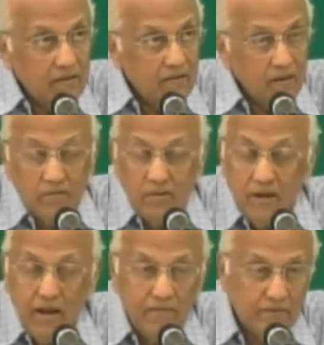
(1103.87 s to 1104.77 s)
They couldn't
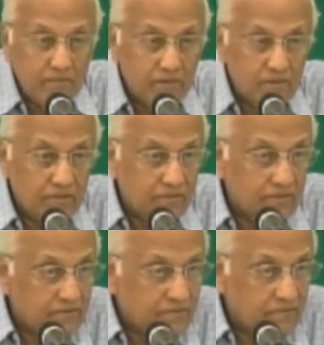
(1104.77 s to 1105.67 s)
have it
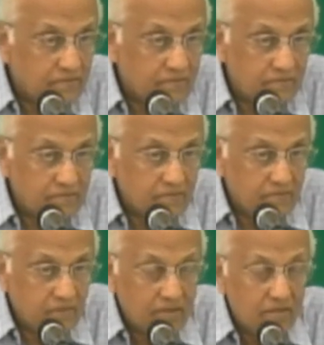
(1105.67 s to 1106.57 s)
because
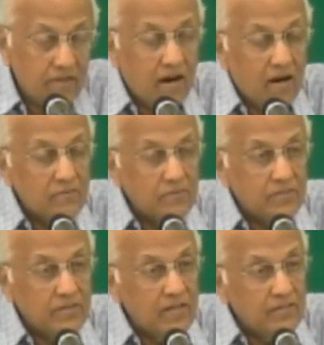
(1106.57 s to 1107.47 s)
until the heart was
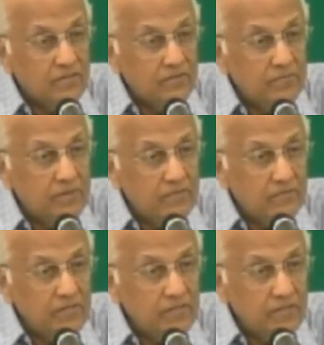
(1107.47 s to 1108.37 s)
cleansed through the blood of
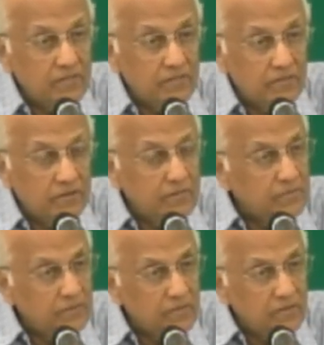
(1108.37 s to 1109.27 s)
Jesus, the Holy
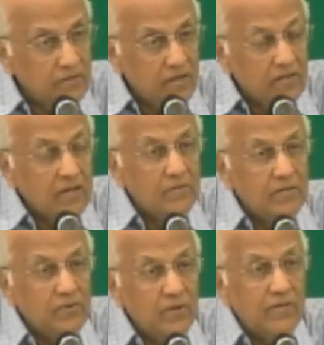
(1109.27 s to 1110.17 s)
Spirit could not come
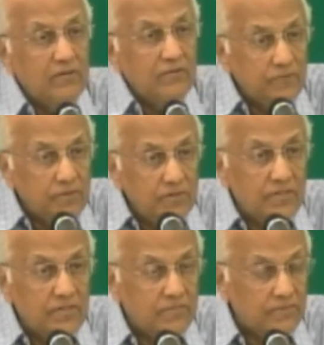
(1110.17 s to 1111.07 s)
and dwell in
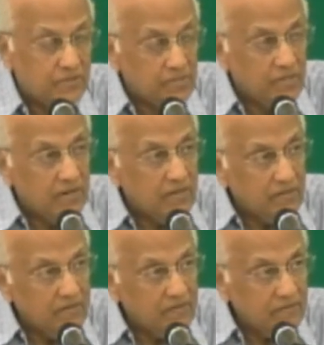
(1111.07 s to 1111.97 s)
fullness in a person's heart.
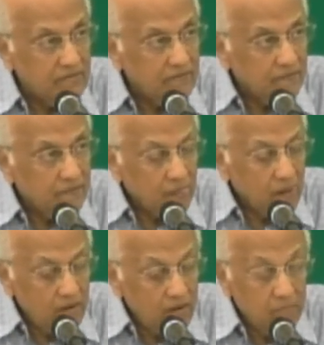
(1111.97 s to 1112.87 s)

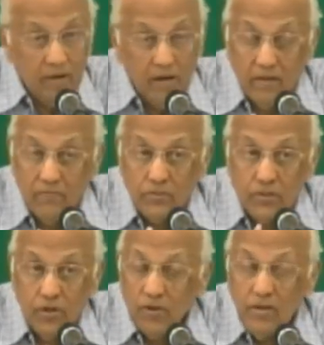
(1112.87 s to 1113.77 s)
But yet there was a
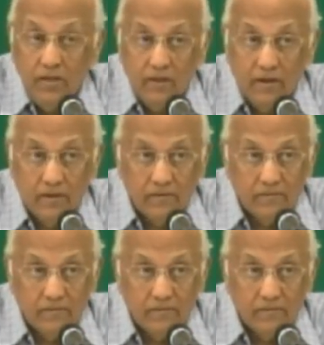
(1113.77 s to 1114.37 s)
longing there.